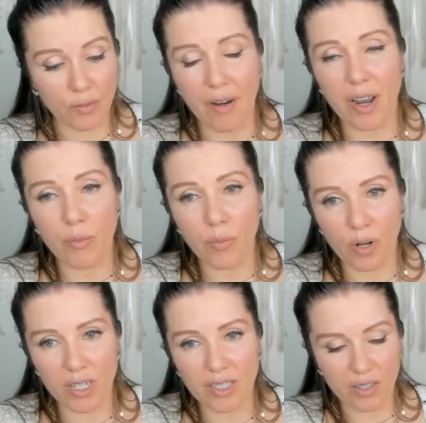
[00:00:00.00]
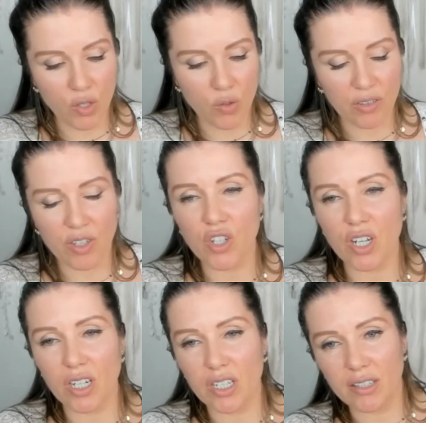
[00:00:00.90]
very important
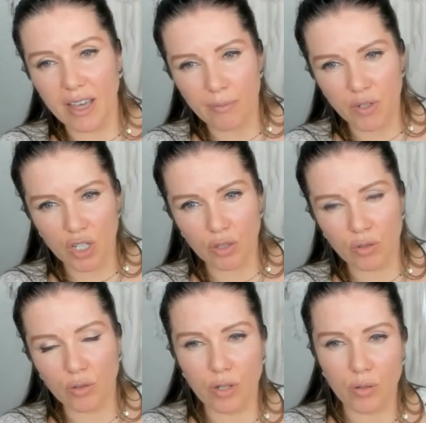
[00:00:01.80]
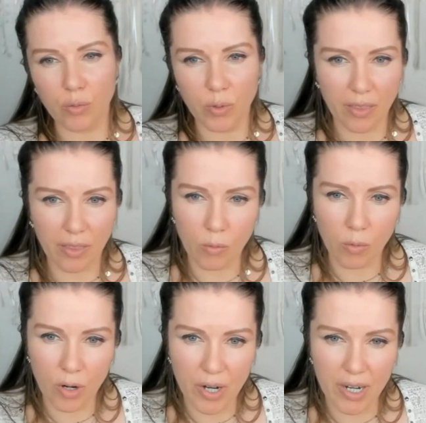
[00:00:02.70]
strategic steps she took with the
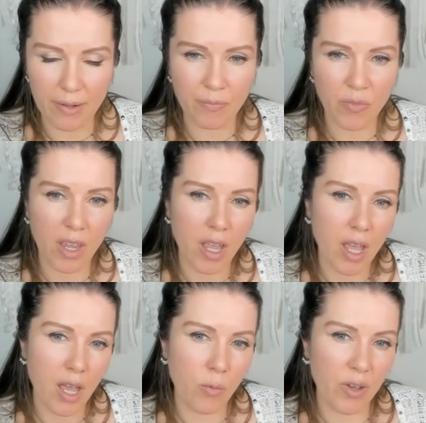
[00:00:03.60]
war with